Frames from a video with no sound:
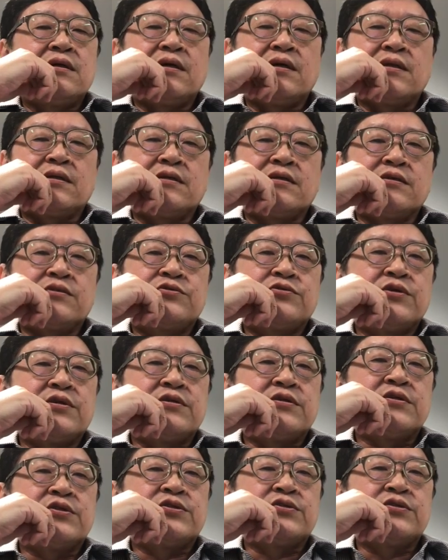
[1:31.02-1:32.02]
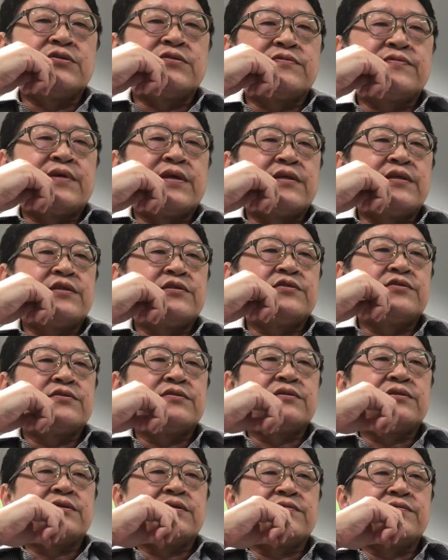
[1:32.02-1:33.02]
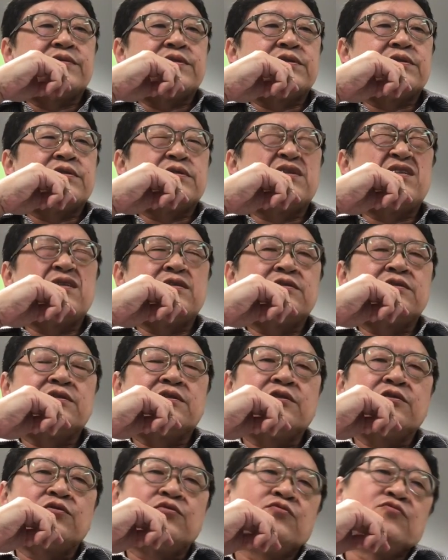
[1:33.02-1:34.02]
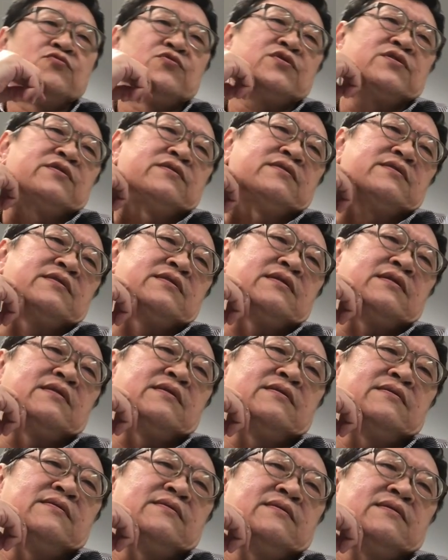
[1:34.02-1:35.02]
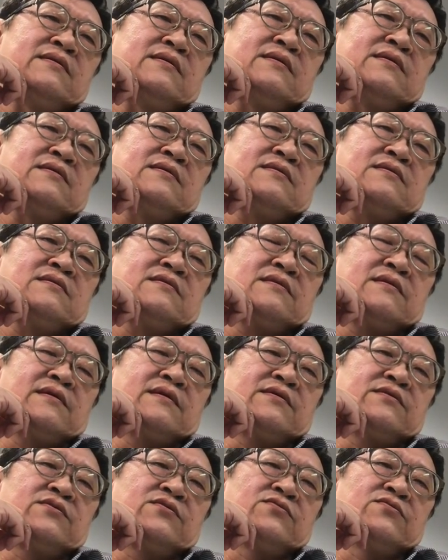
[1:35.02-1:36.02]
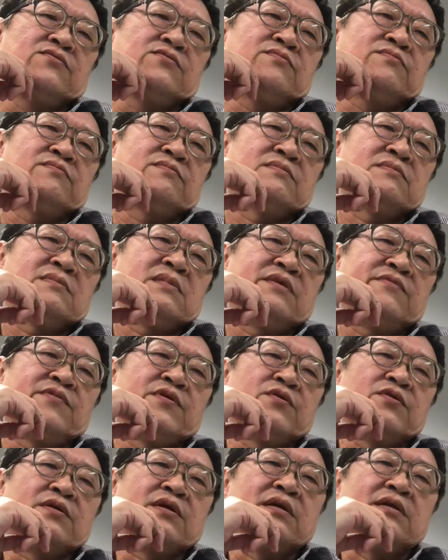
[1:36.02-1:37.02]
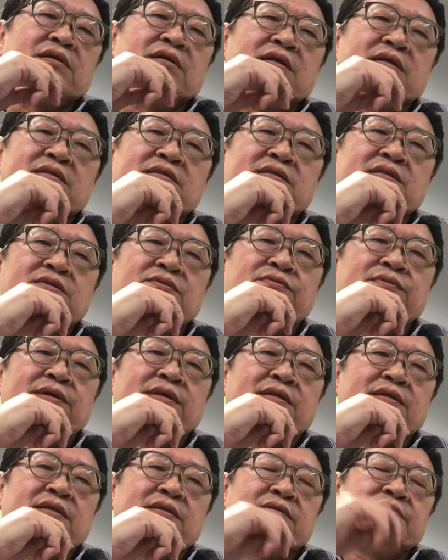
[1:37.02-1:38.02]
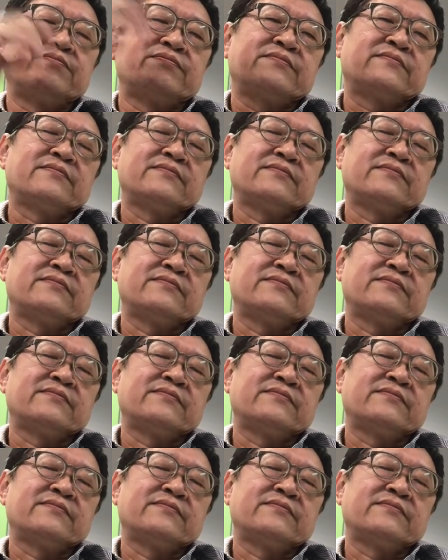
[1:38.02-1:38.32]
at the traditional financial services institutions. Right, so have a look at it and see whether